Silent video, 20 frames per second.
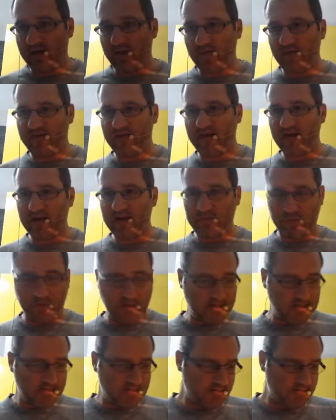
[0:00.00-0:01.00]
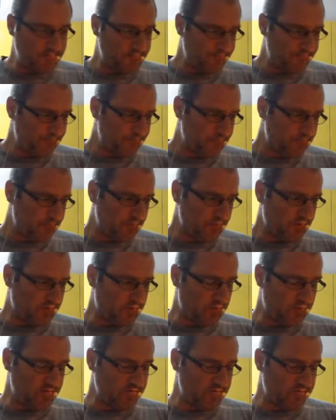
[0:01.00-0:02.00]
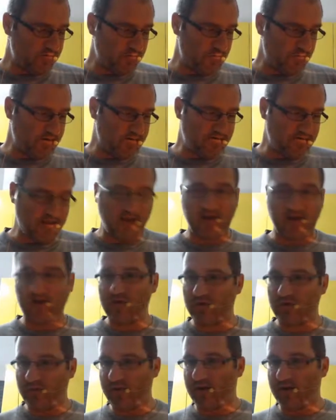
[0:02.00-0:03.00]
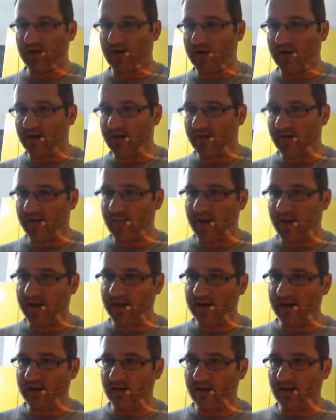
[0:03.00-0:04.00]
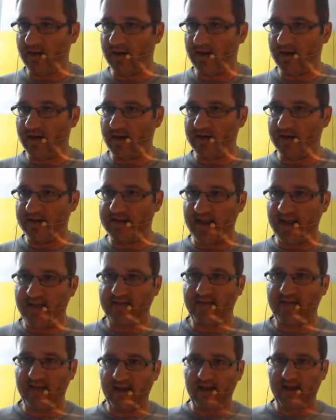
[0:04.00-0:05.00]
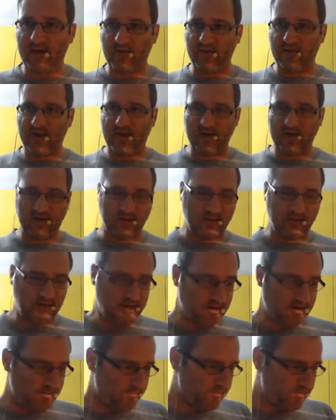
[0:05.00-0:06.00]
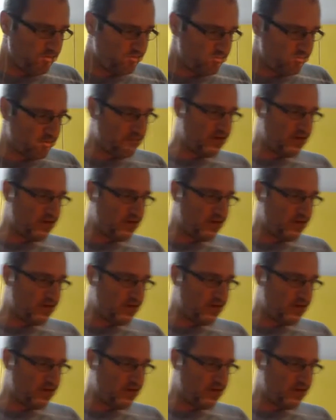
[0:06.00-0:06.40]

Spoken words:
Was it next week? Or in 2 weeks, should be my little tasty container thingy from